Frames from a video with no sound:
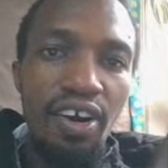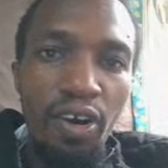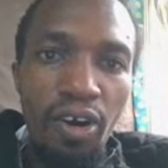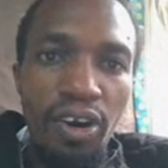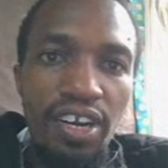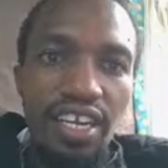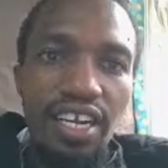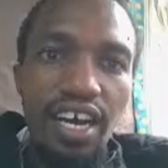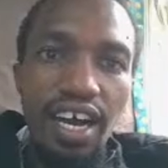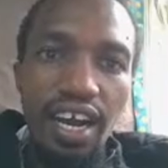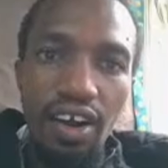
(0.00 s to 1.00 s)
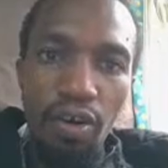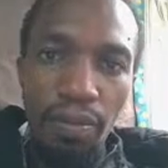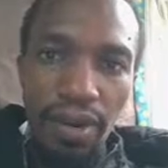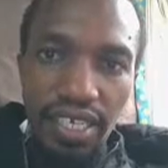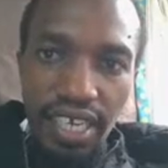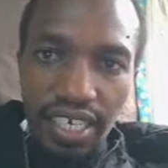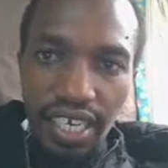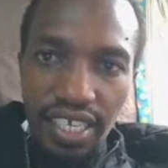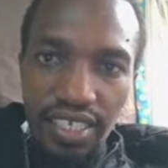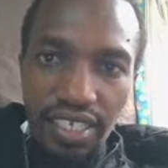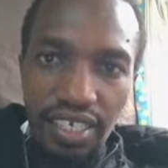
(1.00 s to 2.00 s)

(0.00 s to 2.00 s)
or complete a task.